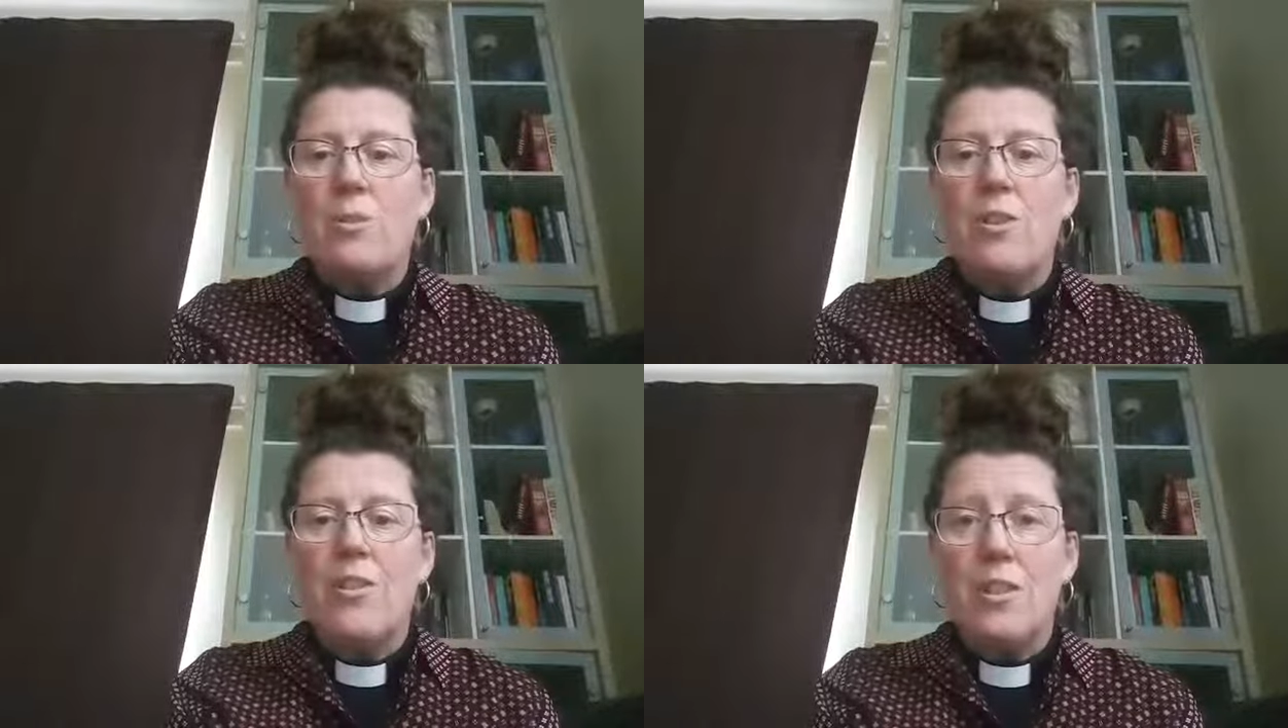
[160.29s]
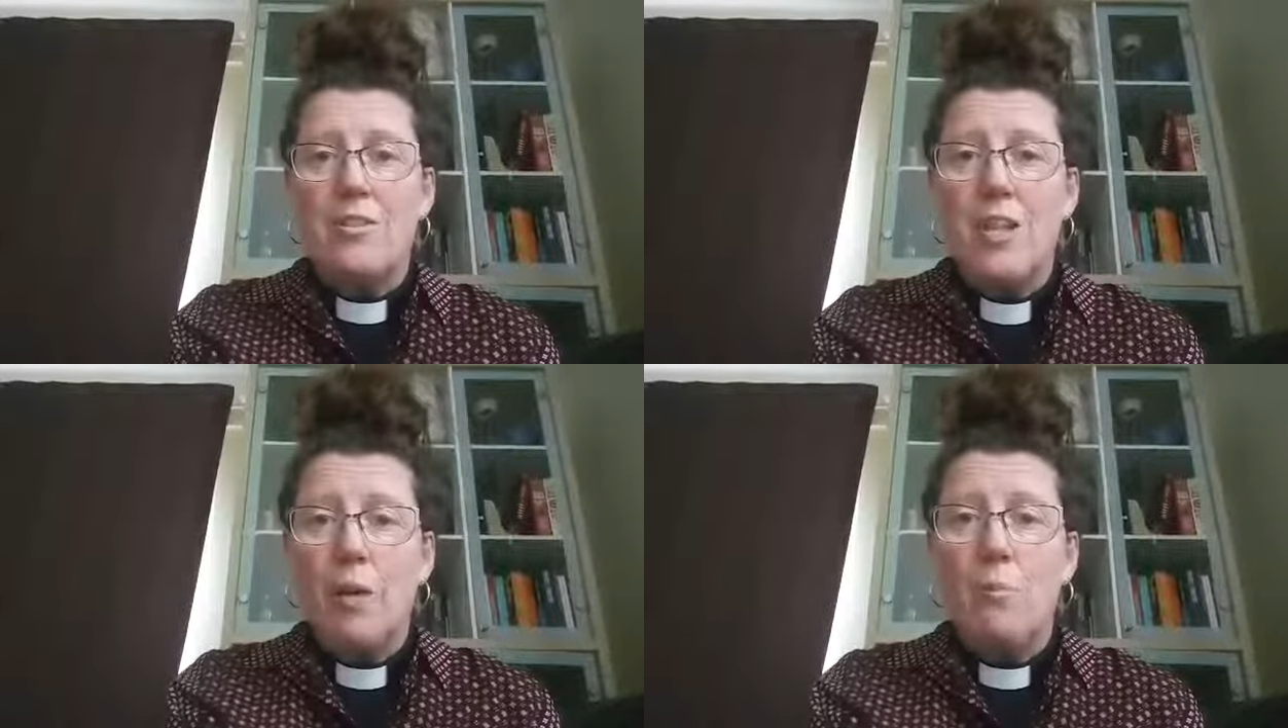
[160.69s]
that the
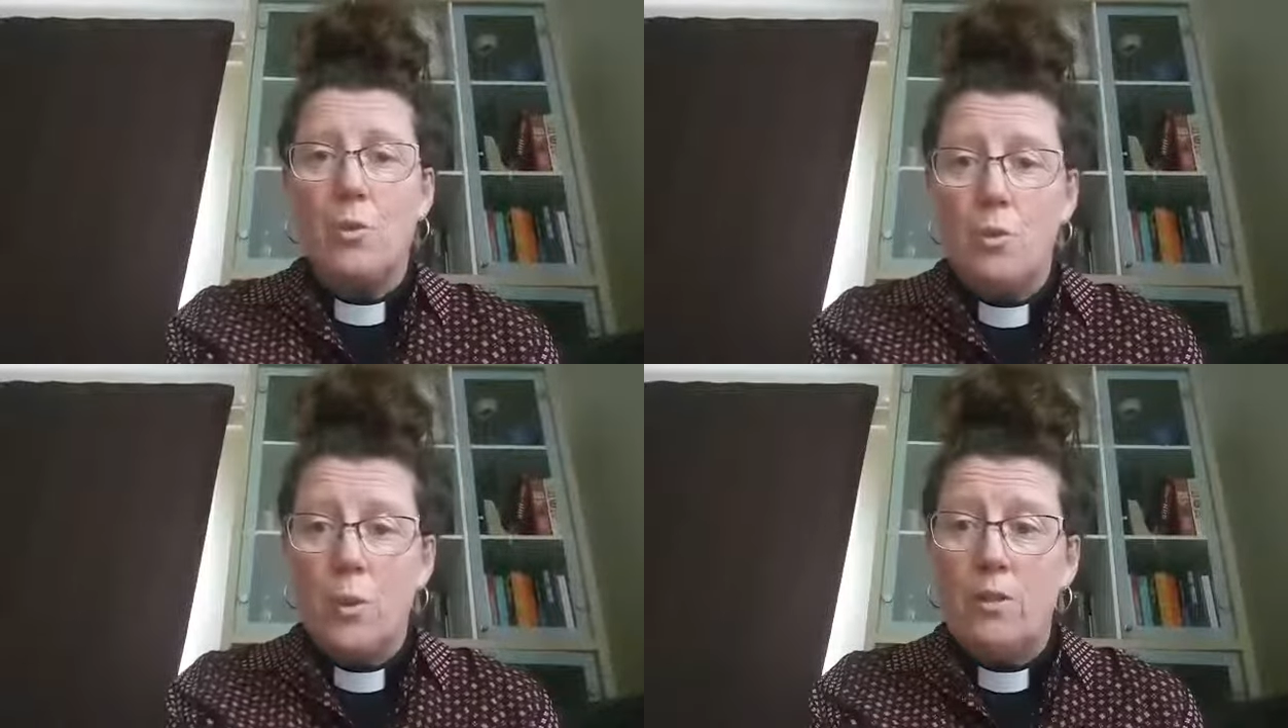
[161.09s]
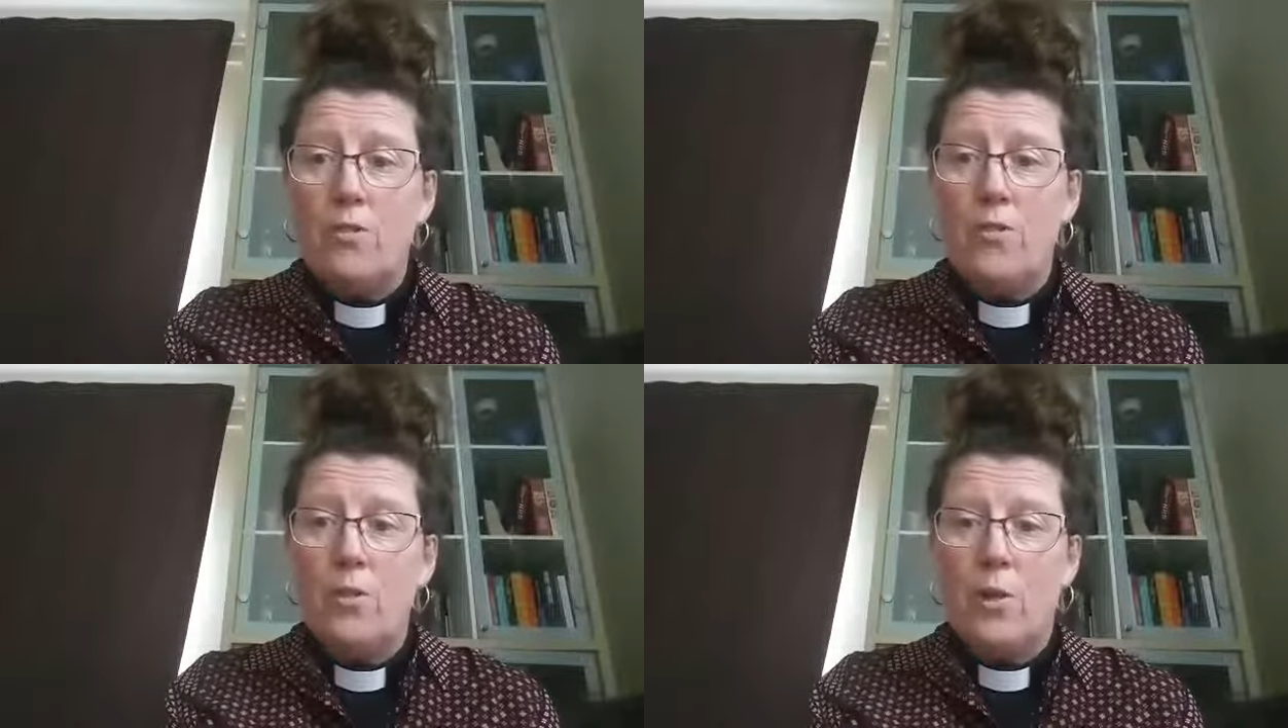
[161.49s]
disciples will
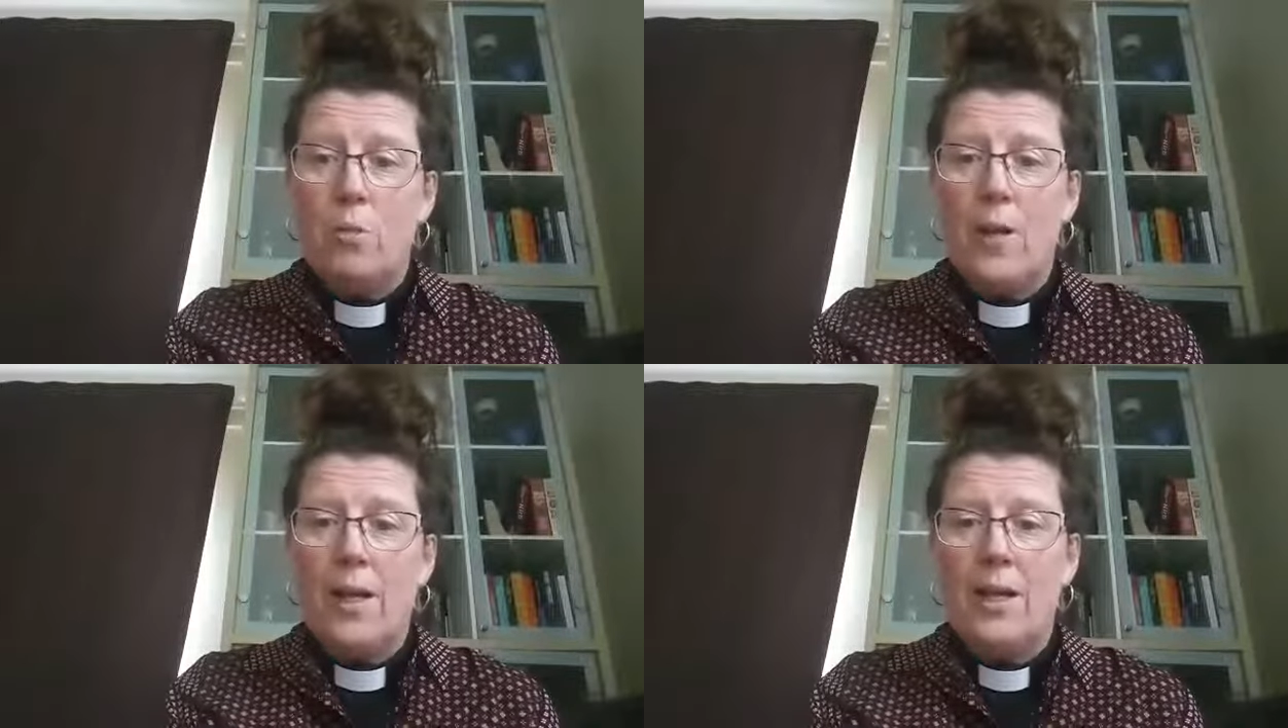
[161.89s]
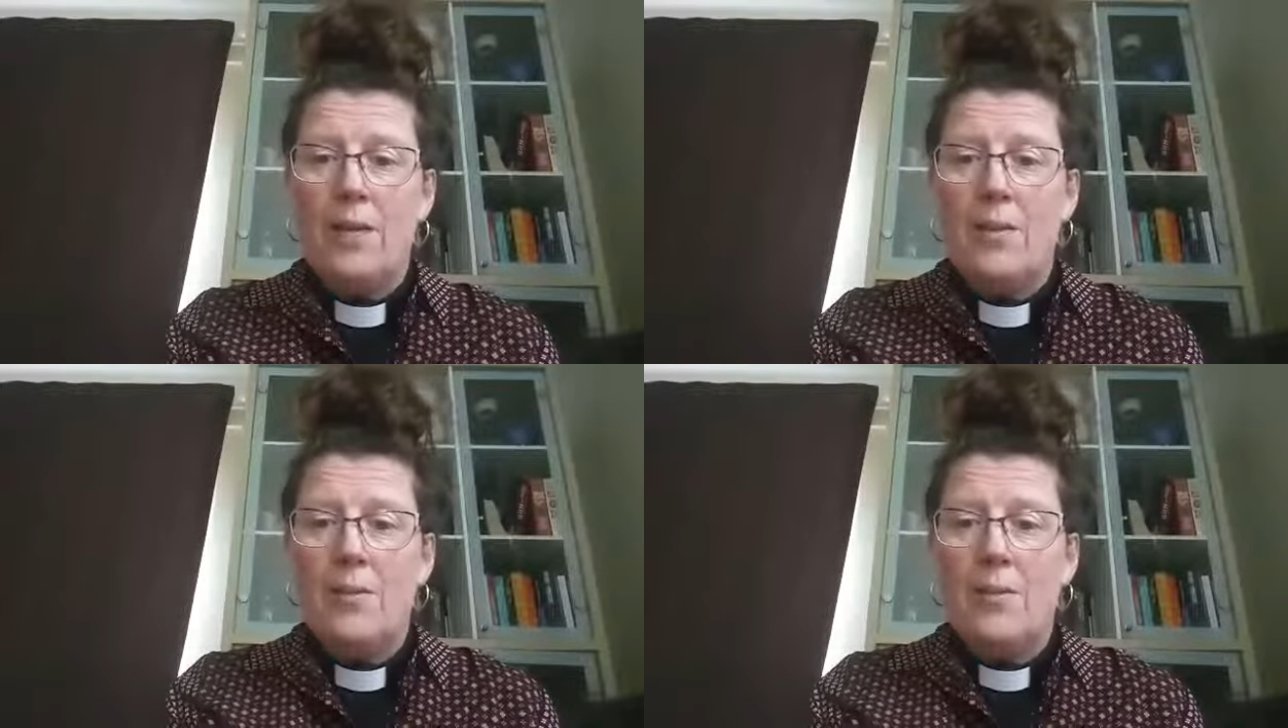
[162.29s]
fall away,